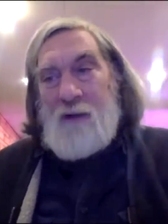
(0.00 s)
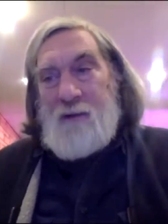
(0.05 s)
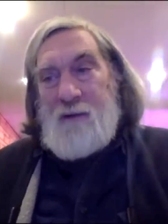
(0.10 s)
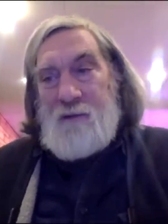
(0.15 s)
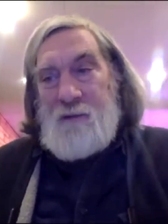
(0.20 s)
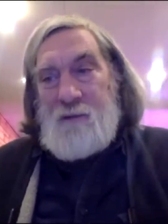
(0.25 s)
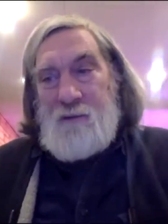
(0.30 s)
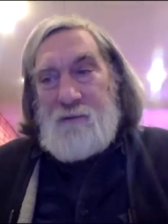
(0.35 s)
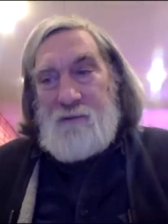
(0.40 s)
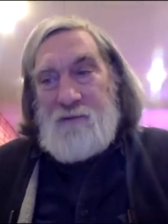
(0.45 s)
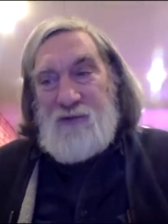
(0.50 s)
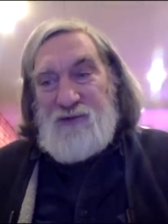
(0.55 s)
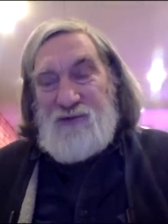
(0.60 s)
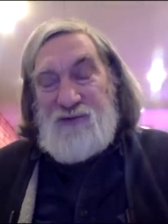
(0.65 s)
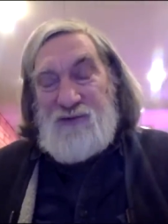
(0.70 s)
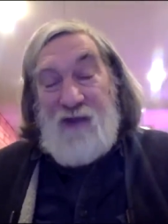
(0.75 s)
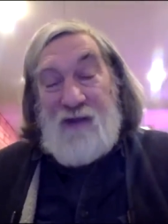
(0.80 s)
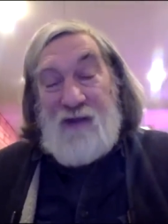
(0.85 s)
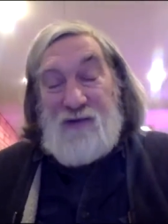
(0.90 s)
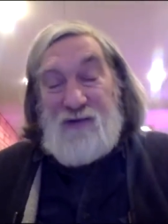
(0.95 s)

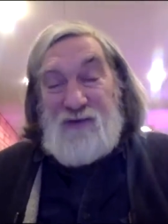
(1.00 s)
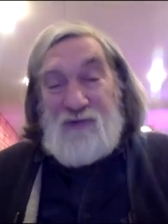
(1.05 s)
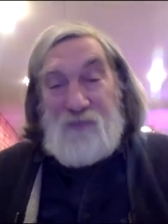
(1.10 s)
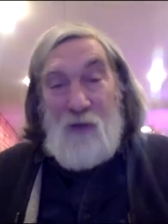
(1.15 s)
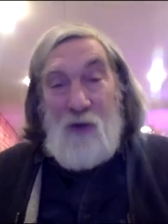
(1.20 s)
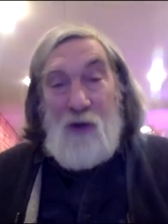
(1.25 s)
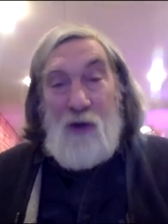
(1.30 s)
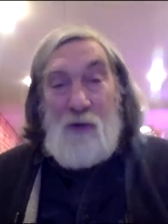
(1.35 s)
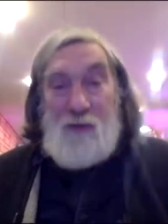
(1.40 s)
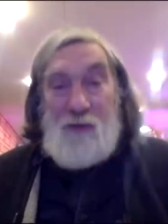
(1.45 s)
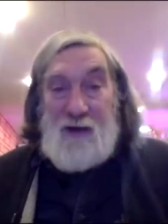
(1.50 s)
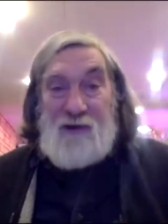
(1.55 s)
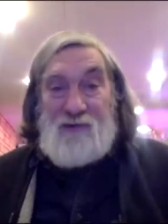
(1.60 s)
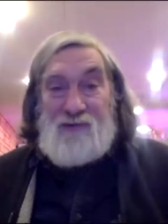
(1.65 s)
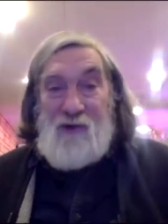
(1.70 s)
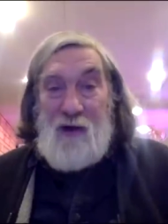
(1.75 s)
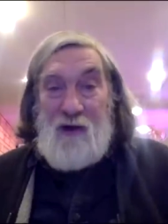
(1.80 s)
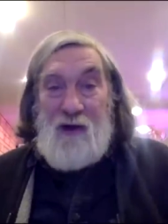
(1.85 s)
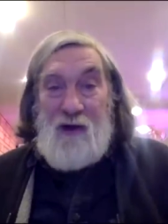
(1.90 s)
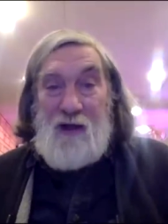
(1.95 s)
one, the seed is
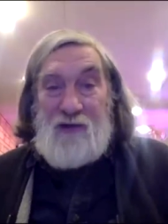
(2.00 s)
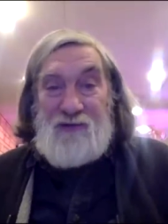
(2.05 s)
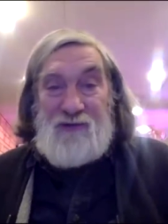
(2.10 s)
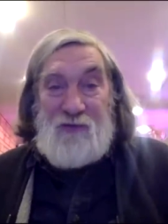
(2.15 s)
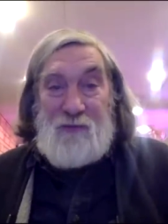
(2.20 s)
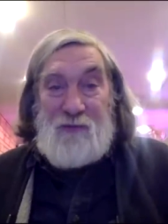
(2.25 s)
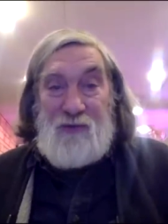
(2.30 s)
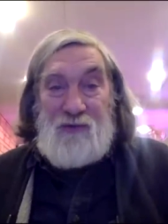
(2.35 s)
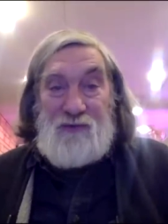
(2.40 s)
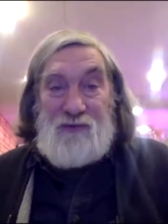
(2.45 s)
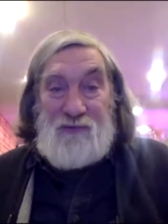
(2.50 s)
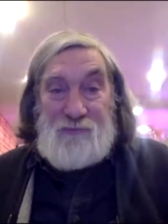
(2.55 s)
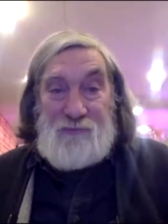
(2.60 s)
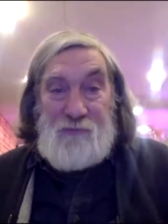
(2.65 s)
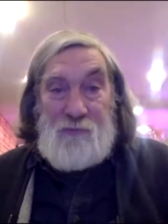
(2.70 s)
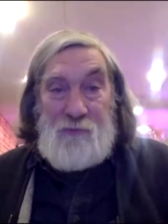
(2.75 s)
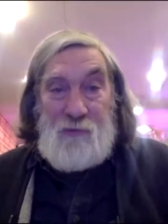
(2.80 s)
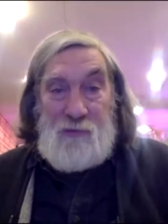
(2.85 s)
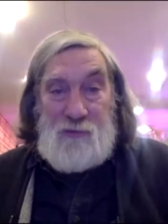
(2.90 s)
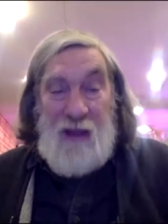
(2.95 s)
small because our
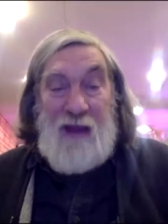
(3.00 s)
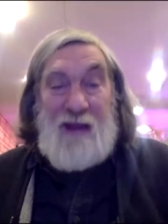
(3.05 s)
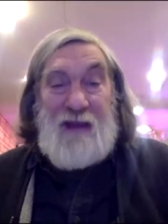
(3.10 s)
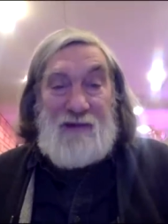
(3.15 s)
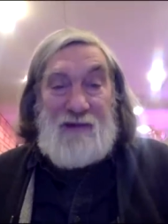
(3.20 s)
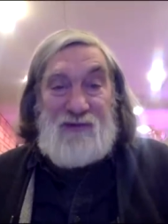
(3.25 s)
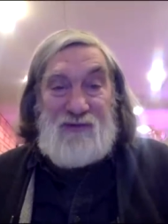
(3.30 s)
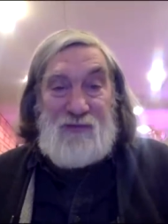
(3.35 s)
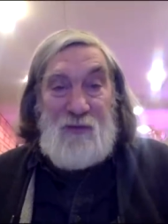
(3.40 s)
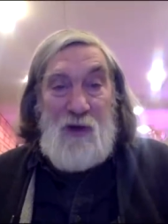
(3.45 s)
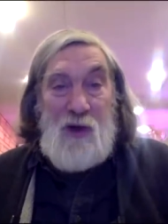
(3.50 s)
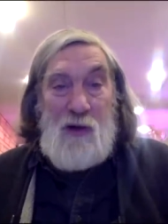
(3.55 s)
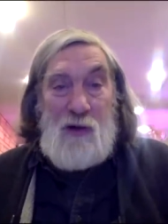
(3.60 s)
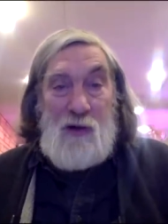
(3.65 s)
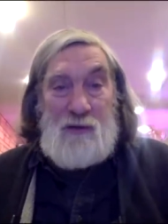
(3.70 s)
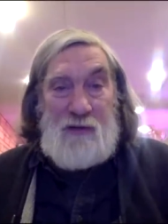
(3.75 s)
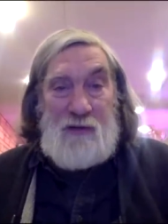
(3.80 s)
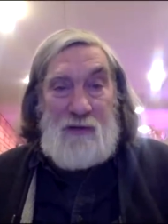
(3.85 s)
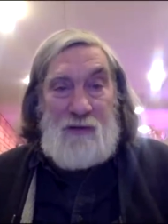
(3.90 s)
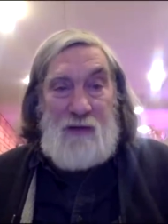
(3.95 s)
customers like
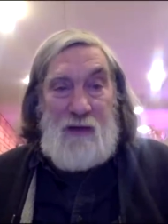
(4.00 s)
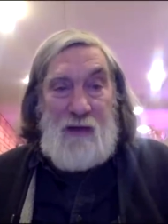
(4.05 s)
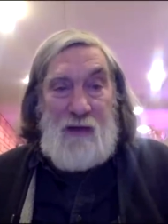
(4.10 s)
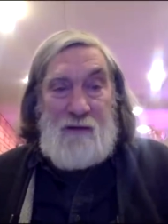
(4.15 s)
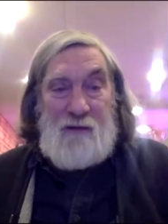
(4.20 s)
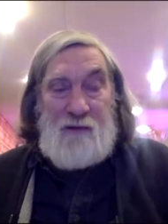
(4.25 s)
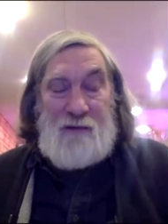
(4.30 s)
it small.